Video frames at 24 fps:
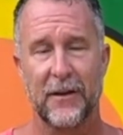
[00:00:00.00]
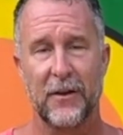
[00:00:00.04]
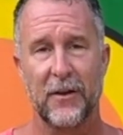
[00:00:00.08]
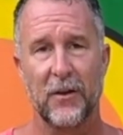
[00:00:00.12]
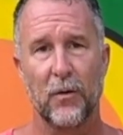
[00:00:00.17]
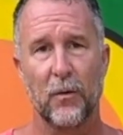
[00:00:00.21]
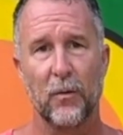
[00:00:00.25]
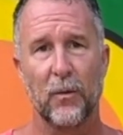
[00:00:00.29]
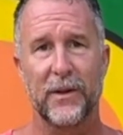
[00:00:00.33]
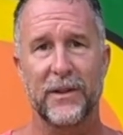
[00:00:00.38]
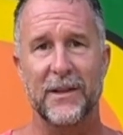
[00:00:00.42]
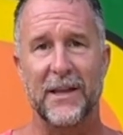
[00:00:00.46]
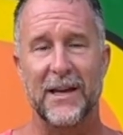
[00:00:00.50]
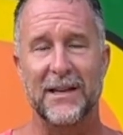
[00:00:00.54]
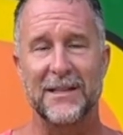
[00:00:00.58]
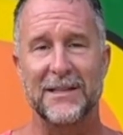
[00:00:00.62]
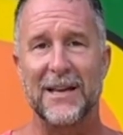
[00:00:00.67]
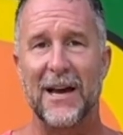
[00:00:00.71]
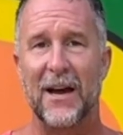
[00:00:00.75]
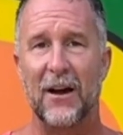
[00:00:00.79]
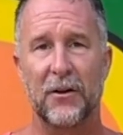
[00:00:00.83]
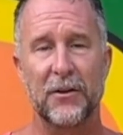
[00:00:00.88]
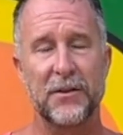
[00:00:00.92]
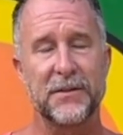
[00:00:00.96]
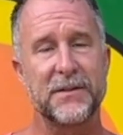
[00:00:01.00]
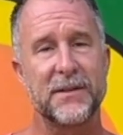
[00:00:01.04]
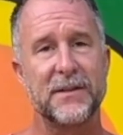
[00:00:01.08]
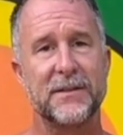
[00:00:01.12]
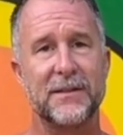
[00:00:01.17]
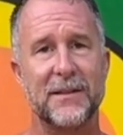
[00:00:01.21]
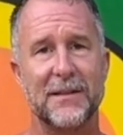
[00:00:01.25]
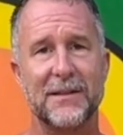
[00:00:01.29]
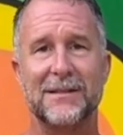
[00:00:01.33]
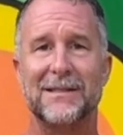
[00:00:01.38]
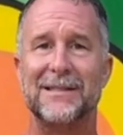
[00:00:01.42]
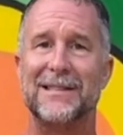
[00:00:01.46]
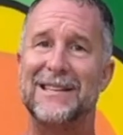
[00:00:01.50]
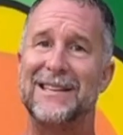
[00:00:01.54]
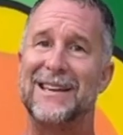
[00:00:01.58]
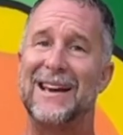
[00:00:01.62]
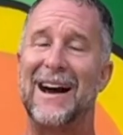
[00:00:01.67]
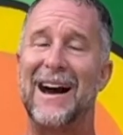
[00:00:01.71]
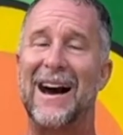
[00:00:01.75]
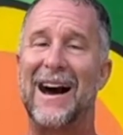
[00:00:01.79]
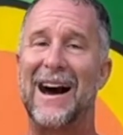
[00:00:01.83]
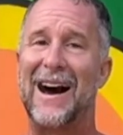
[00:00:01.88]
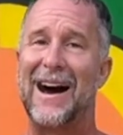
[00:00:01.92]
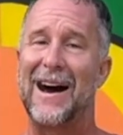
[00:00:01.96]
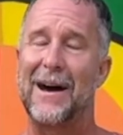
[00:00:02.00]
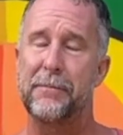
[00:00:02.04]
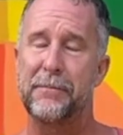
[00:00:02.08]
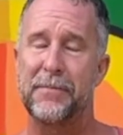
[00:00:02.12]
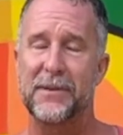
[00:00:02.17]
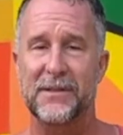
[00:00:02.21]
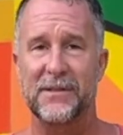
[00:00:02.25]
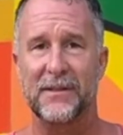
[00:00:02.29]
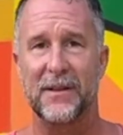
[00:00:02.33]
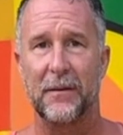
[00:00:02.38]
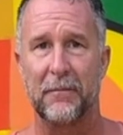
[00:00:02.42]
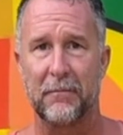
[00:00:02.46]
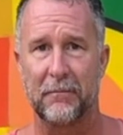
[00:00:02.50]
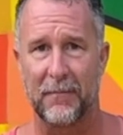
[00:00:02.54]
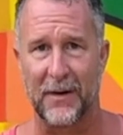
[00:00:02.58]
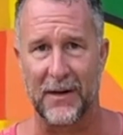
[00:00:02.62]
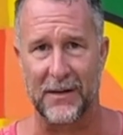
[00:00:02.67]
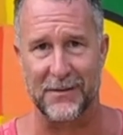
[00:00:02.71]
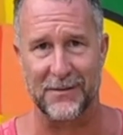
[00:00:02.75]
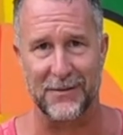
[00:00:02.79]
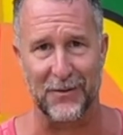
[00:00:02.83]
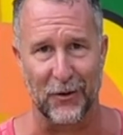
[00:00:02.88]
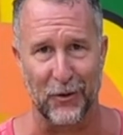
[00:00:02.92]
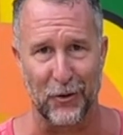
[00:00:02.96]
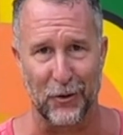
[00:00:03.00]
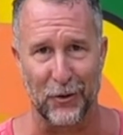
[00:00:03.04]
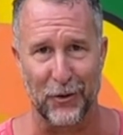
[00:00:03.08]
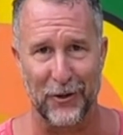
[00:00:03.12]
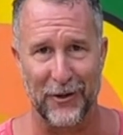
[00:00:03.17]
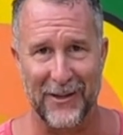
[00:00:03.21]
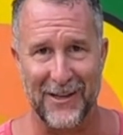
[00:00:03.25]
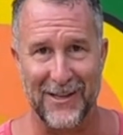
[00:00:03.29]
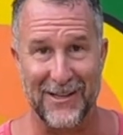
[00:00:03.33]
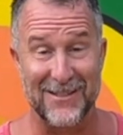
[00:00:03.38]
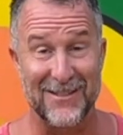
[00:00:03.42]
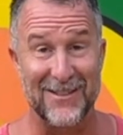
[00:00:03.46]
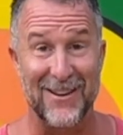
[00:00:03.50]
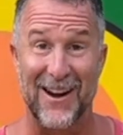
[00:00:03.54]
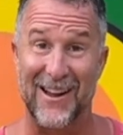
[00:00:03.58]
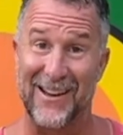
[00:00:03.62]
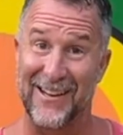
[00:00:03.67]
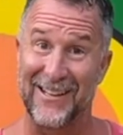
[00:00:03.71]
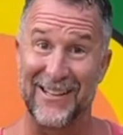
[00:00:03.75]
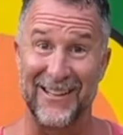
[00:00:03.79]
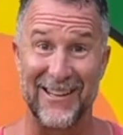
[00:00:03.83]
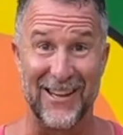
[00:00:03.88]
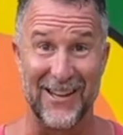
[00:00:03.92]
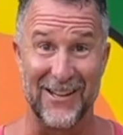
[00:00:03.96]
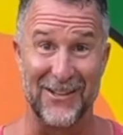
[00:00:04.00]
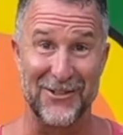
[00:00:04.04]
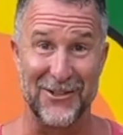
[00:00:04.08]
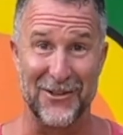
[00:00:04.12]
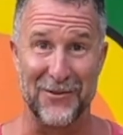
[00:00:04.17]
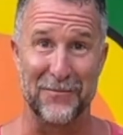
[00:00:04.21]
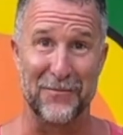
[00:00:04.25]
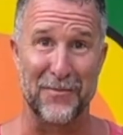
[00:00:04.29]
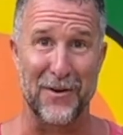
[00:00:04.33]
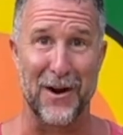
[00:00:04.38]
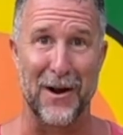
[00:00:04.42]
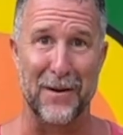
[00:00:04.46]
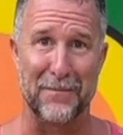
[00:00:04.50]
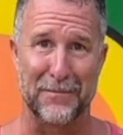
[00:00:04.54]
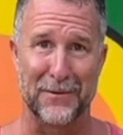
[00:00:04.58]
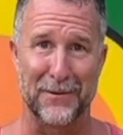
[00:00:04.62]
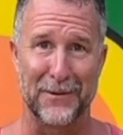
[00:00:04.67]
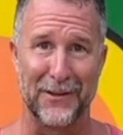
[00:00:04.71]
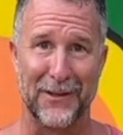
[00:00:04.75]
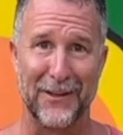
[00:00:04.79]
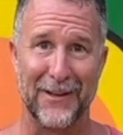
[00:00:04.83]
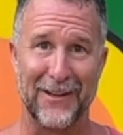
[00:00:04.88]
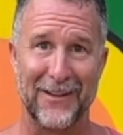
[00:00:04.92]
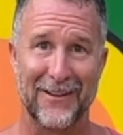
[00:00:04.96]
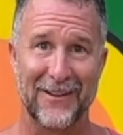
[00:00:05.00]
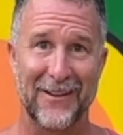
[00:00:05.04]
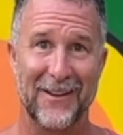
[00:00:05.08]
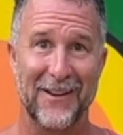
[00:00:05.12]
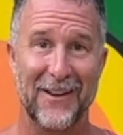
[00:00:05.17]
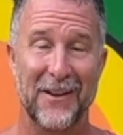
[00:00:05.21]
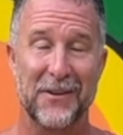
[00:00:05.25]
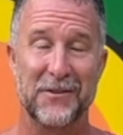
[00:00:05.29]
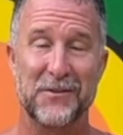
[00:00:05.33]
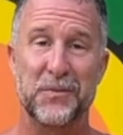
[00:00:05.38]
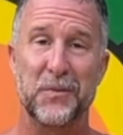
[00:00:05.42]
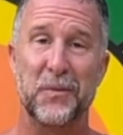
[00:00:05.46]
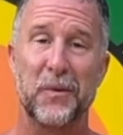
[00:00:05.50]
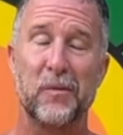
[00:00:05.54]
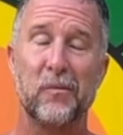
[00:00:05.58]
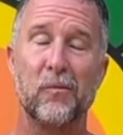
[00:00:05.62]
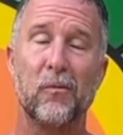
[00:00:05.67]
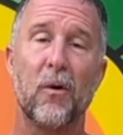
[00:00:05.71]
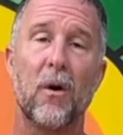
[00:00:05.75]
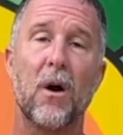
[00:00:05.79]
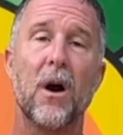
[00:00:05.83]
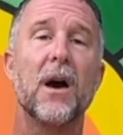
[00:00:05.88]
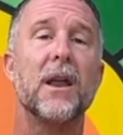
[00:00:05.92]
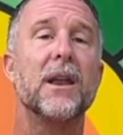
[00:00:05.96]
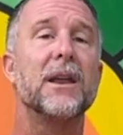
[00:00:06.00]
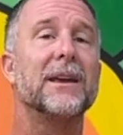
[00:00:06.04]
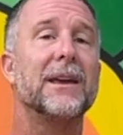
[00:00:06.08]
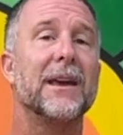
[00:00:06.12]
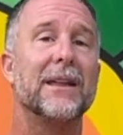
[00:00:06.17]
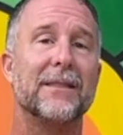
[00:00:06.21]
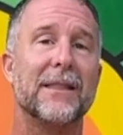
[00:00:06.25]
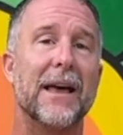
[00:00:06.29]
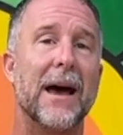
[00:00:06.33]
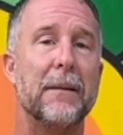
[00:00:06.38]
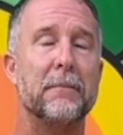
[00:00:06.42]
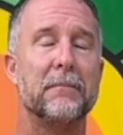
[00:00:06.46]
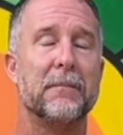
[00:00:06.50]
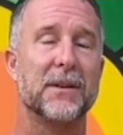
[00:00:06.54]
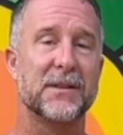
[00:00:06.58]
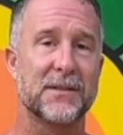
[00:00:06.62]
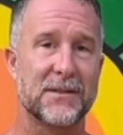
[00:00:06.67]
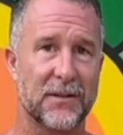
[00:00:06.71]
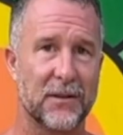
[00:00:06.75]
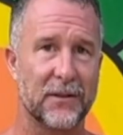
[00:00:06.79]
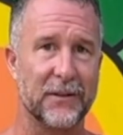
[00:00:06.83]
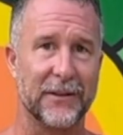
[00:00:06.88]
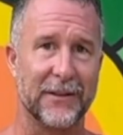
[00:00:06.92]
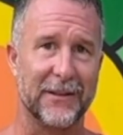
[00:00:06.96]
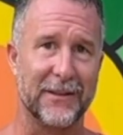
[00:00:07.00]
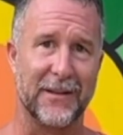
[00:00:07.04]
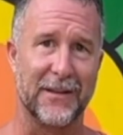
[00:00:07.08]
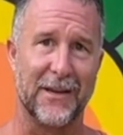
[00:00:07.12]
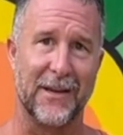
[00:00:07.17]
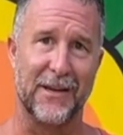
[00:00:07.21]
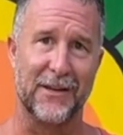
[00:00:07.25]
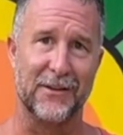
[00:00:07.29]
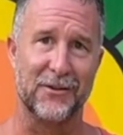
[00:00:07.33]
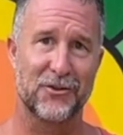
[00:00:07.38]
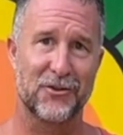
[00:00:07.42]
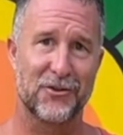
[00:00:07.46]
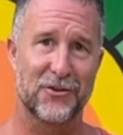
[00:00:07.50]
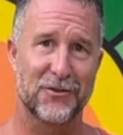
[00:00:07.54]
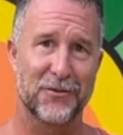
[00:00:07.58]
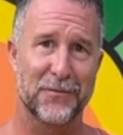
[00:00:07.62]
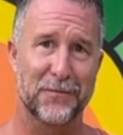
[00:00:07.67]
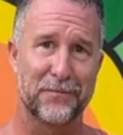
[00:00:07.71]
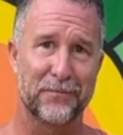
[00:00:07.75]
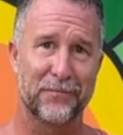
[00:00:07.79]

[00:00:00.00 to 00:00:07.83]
what that tells us is the opposite muscle is not engaging properly. So we want to get that muscle engaged.